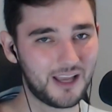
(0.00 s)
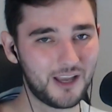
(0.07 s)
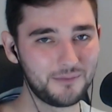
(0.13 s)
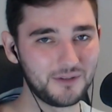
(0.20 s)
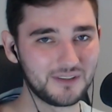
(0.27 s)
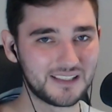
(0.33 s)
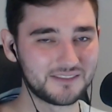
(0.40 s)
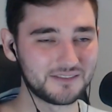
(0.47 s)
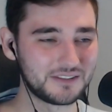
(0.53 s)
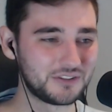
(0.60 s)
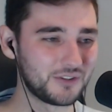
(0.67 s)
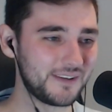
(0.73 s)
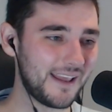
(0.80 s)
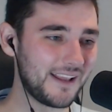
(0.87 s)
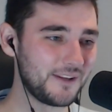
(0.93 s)
I hope you guys have
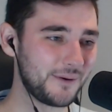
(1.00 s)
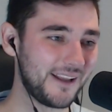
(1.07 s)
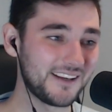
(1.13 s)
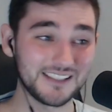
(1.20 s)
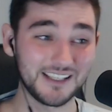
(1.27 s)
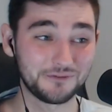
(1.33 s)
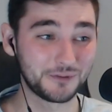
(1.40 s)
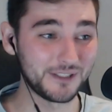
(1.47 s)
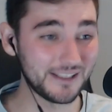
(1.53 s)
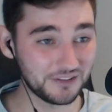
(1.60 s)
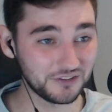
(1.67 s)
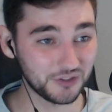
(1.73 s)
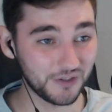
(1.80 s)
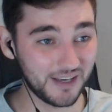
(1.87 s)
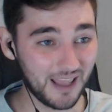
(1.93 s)
enjoyed it anyway, because I've really
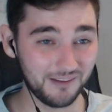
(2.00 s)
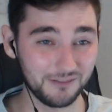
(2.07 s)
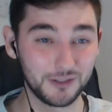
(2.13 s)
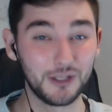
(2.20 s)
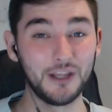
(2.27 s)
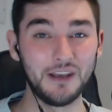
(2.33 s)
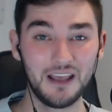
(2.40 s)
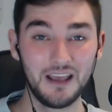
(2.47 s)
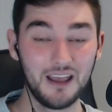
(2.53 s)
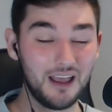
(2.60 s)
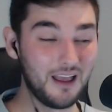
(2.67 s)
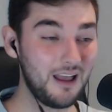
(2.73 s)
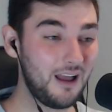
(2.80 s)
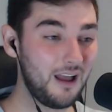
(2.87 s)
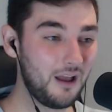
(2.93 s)
enjoyed it. I've learned
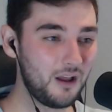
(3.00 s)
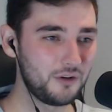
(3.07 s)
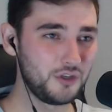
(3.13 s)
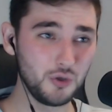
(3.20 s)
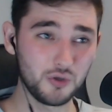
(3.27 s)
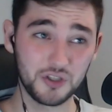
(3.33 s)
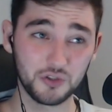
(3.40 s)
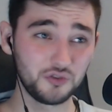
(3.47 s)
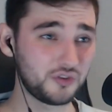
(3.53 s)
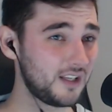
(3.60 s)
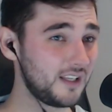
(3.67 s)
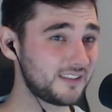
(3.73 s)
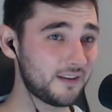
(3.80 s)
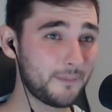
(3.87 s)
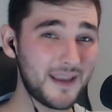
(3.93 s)
new countries.